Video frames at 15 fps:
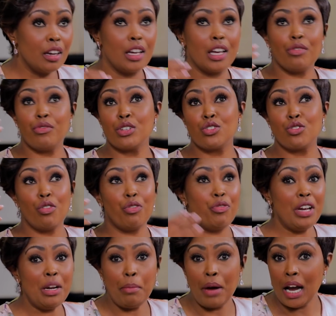Give us your
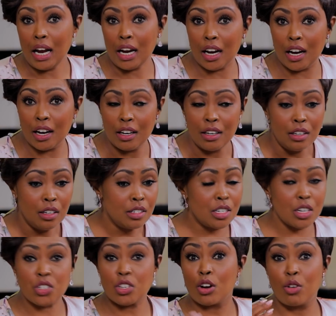feedback.
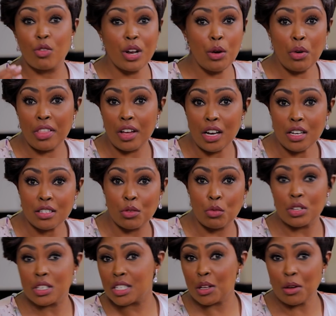Disagree with us.
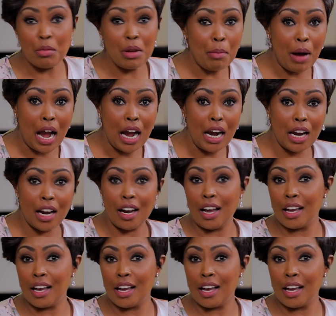We'll still be back.